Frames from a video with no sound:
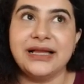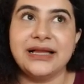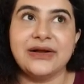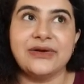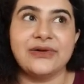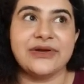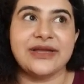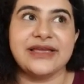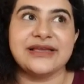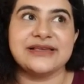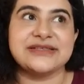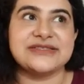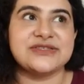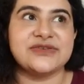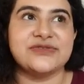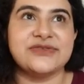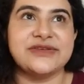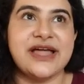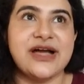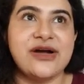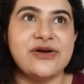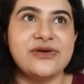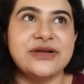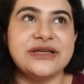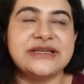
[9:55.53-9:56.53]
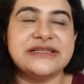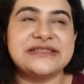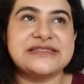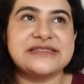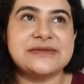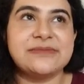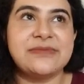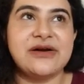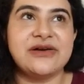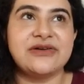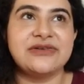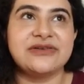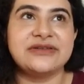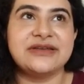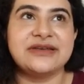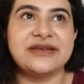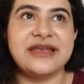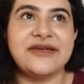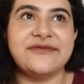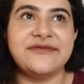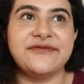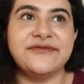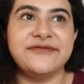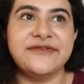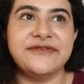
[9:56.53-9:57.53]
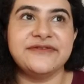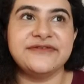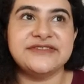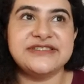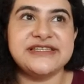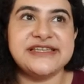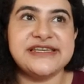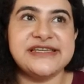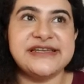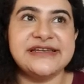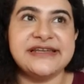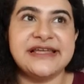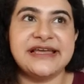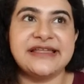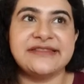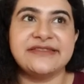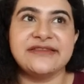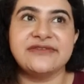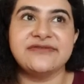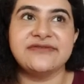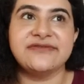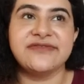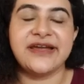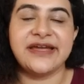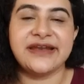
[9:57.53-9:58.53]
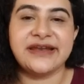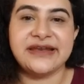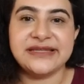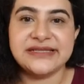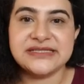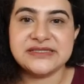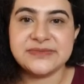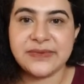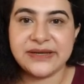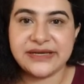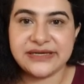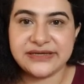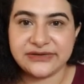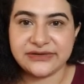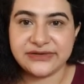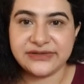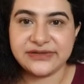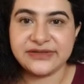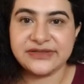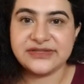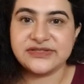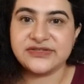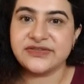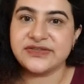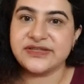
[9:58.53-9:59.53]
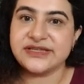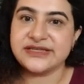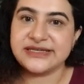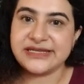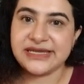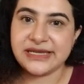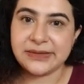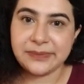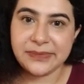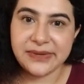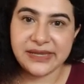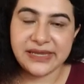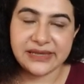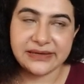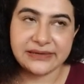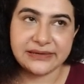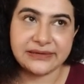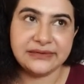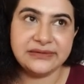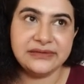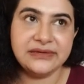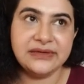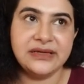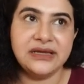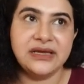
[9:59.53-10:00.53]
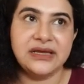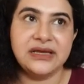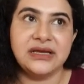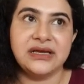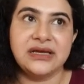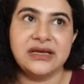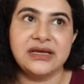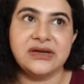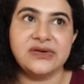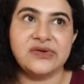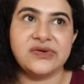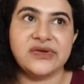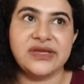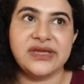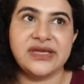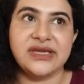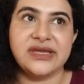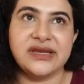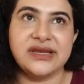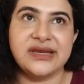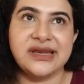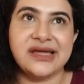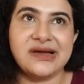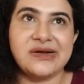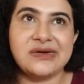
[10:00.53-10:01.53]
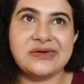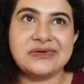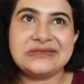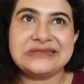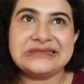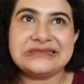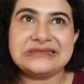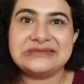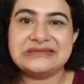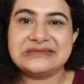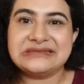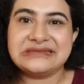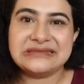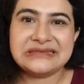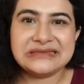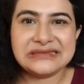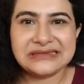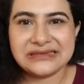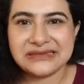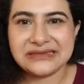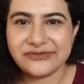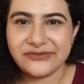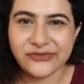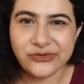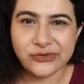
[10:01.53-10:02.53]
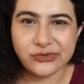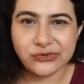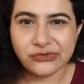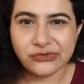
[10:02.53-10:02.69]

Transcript: Okay, so now it's about 11:15, and then finally it's my turn, so they take me in. okay, now here are a few